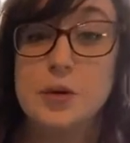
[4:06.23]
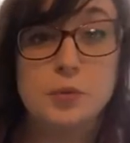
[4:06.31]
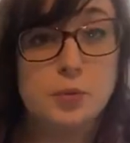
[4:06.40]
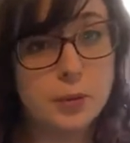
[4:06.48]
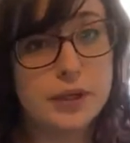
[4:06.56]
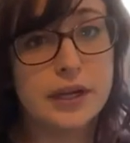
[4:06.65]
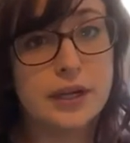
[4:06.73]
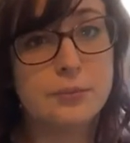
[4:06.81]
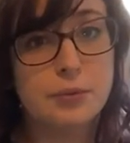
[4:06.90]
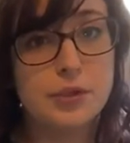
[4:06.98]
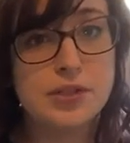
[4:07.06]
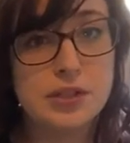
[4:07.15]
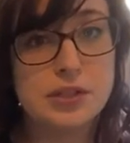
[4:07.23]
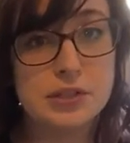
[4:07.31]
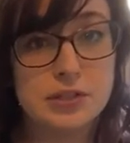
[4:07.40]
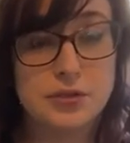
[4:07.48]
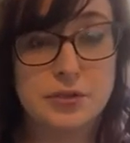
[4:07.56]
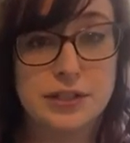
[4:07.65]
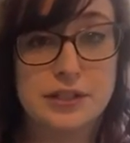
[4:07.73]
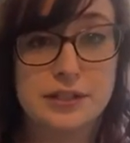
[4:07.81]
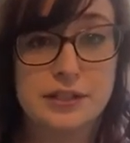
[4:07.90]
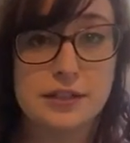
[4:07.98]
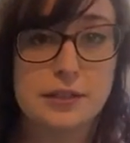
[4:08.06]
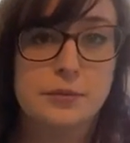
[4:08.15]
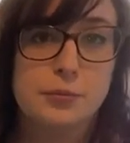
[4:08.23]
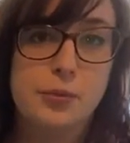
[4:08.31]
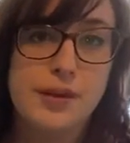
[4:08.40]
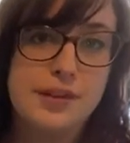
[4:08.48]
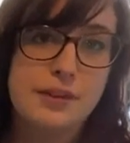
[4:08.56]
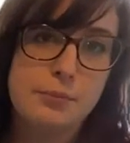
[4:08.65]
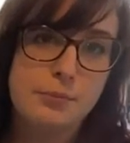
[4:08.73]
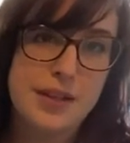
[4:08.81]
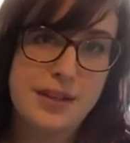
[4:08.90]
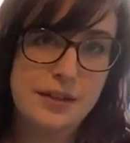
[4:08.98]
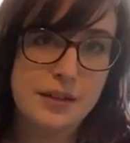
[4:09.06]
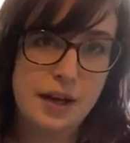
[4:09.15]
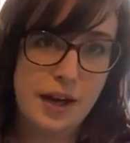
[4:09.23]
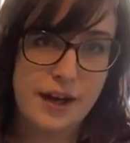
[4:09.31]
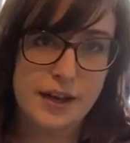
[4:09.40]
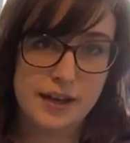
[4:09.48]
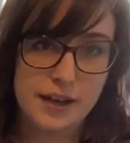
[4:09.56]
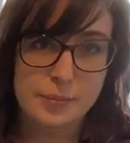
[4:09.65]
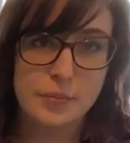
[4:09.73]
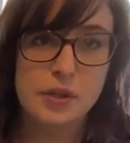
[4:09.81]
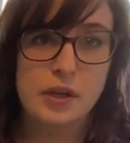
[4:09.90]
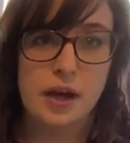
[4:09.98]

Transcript: We're working on portion control here. I am.